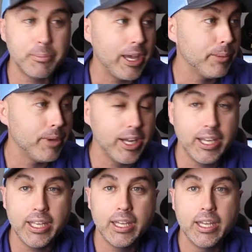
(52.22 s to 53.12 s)
make
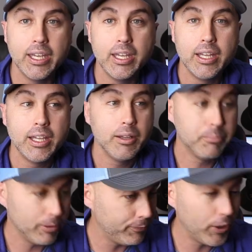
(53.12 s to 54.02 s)
money,
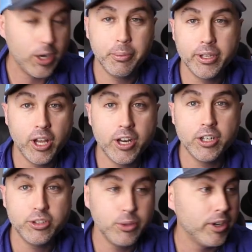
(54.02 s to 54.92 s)
preferably one
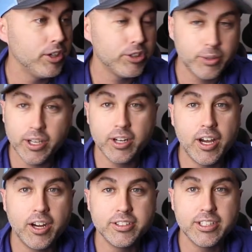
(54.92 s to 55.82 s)
hundred, two hundred, three hundred
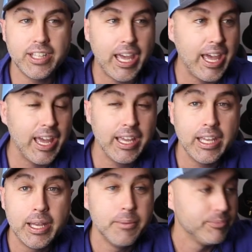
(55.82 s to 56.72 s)
dollars a day
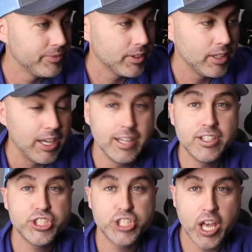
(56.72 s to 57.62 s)
in the
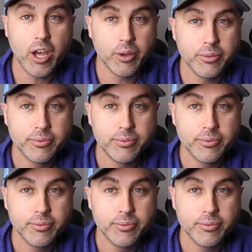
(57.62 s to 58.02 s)
snow.